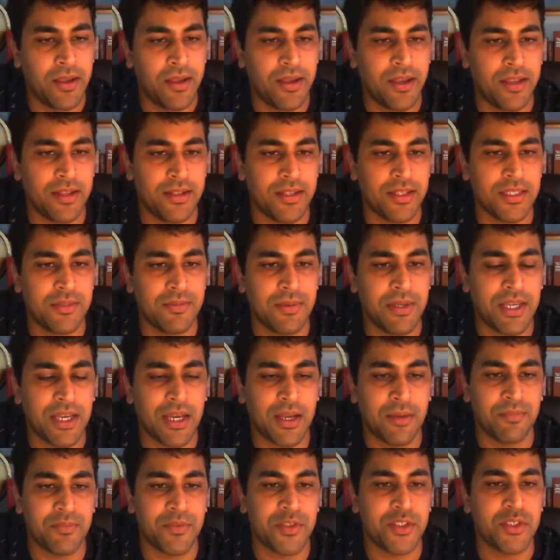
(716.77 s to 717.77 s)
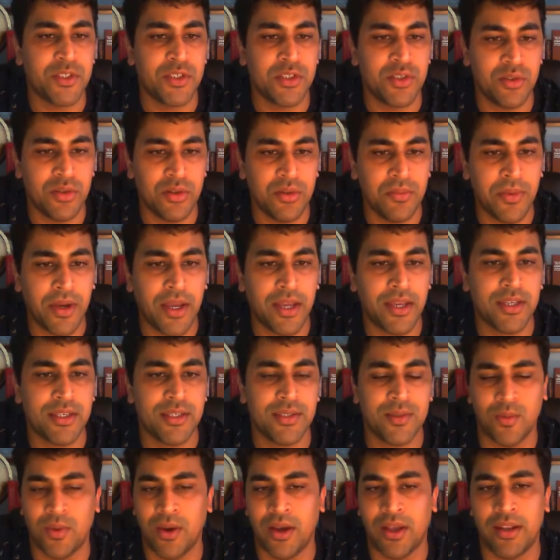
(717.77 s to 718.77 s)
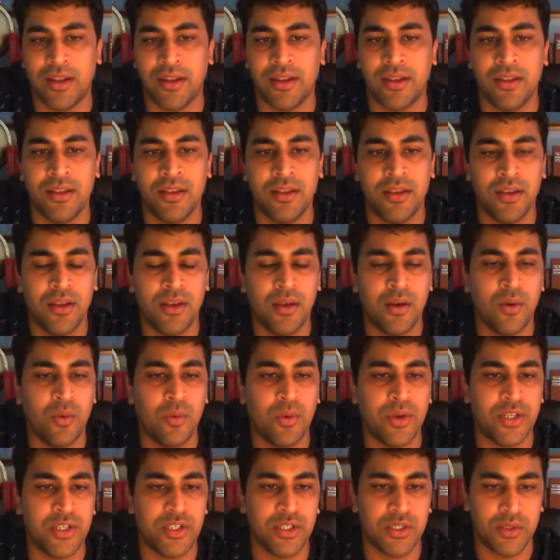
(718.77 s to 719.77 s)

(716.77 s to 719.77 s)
and this becomes 2 minus 1, which